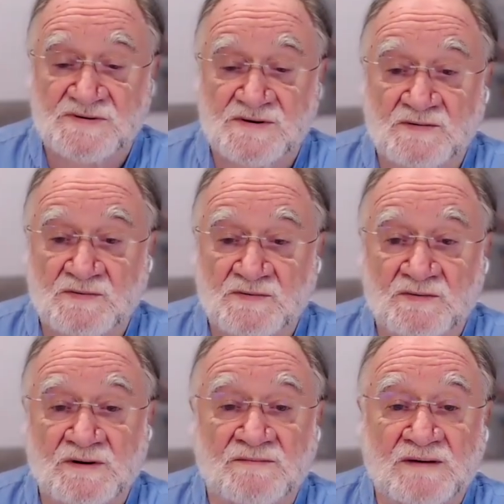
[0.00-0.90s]
so
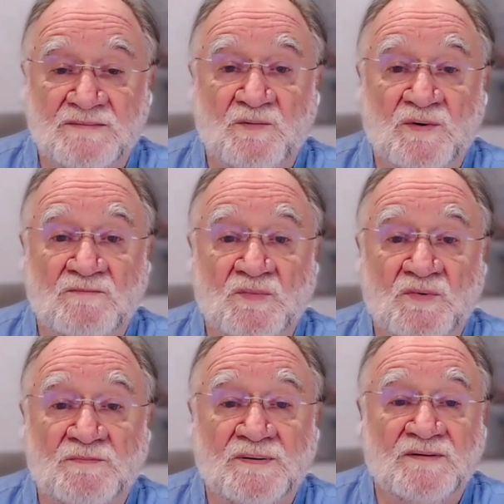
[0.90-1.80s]
maybe one
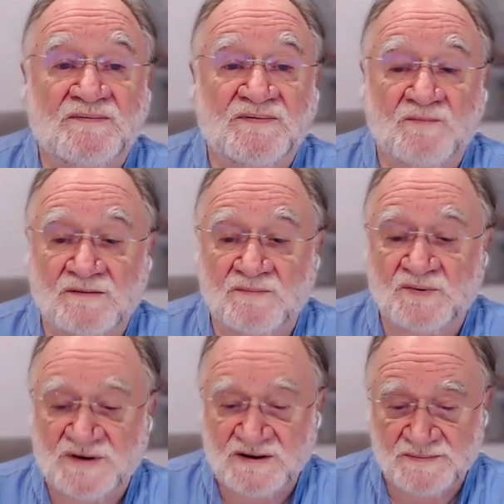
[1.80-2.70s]
more person.
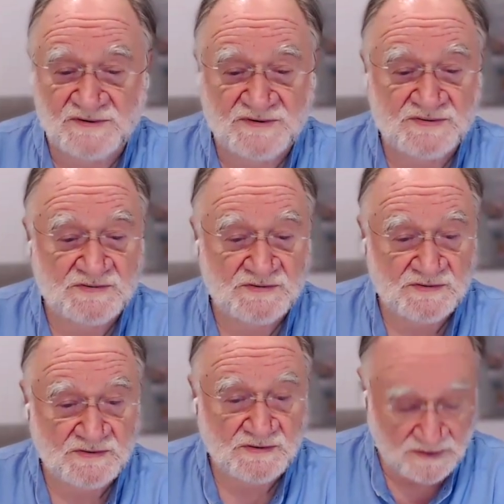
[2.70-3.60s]
What happened
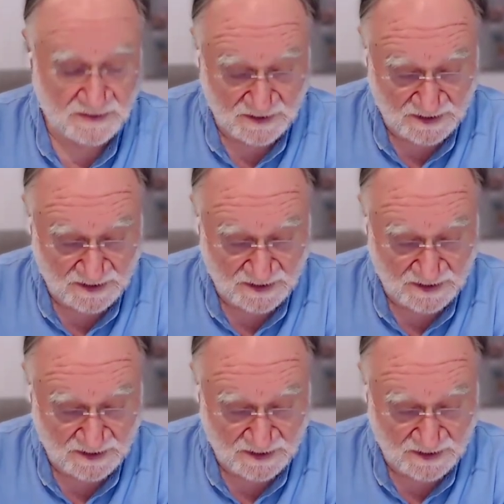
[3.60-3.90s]
to